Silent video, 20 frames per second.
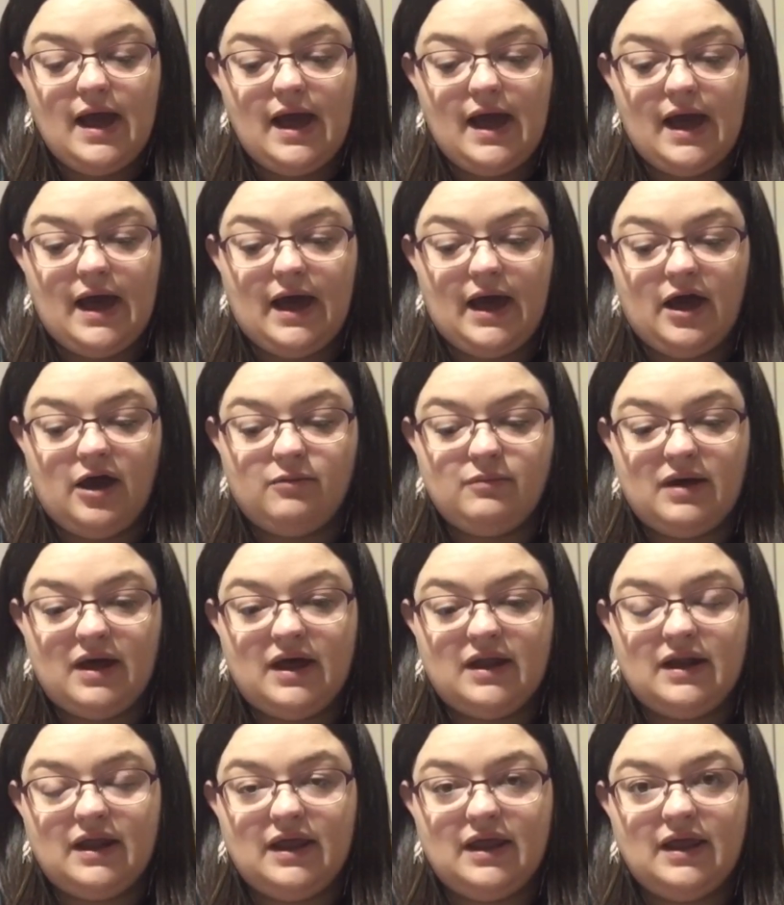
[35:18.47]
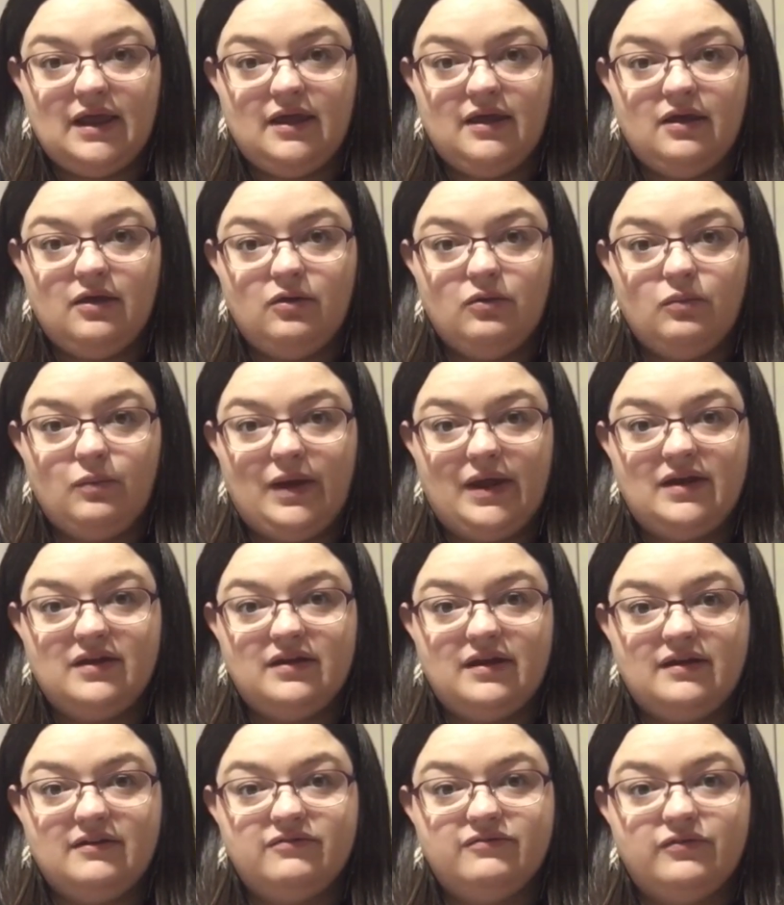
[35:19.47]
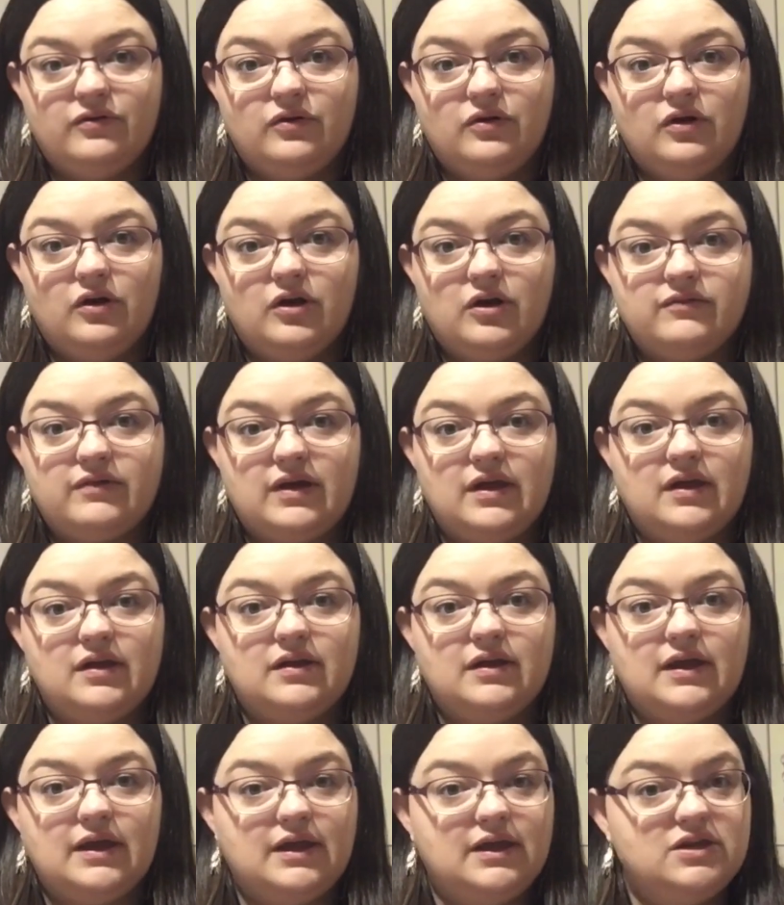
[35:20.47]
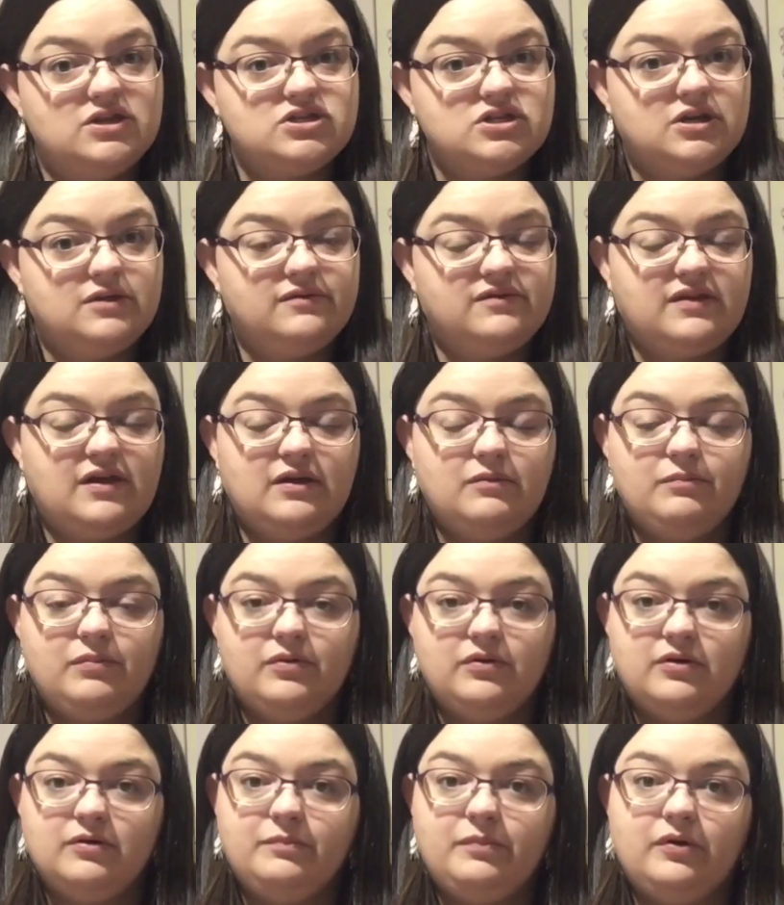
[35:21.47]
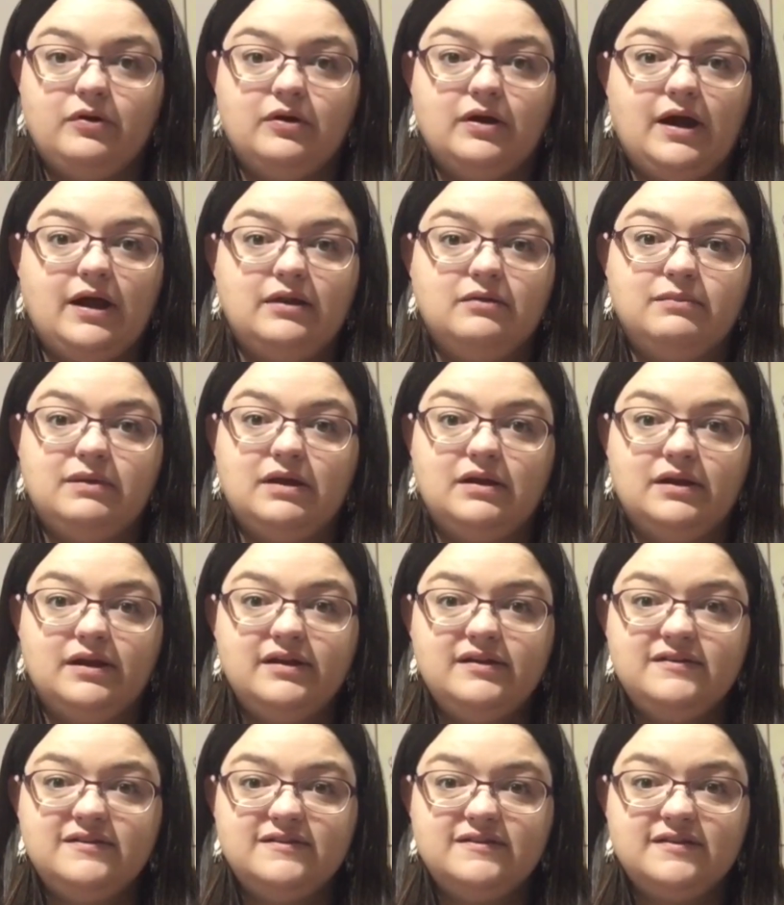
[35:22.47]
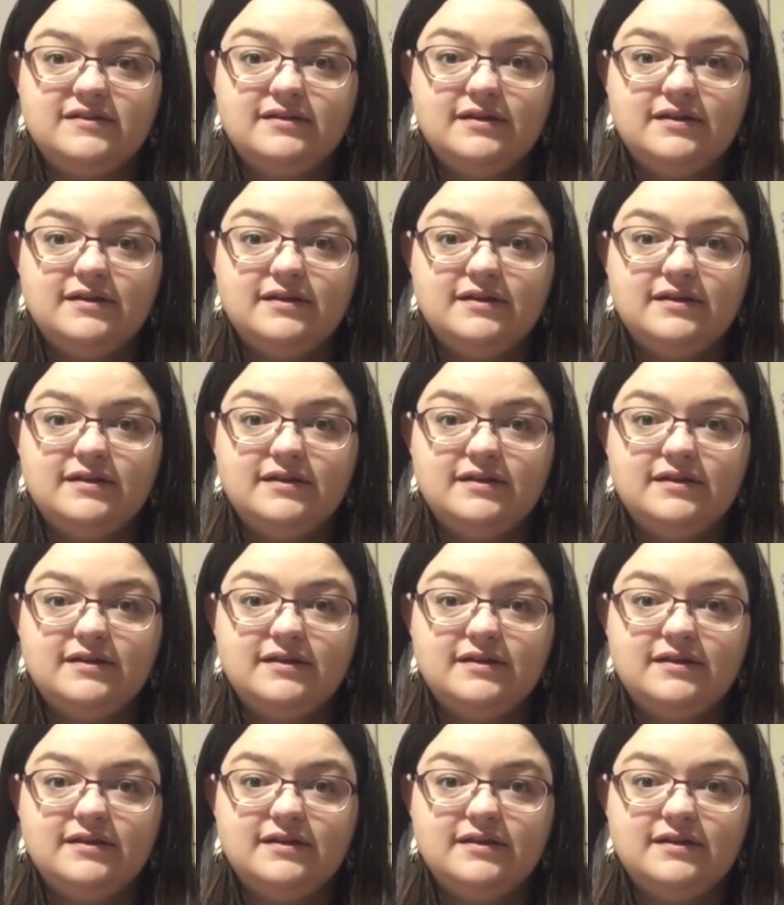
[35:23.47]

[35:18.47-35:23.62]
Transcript: and he went and fought over in Egypt and Bora Bora and Middle East.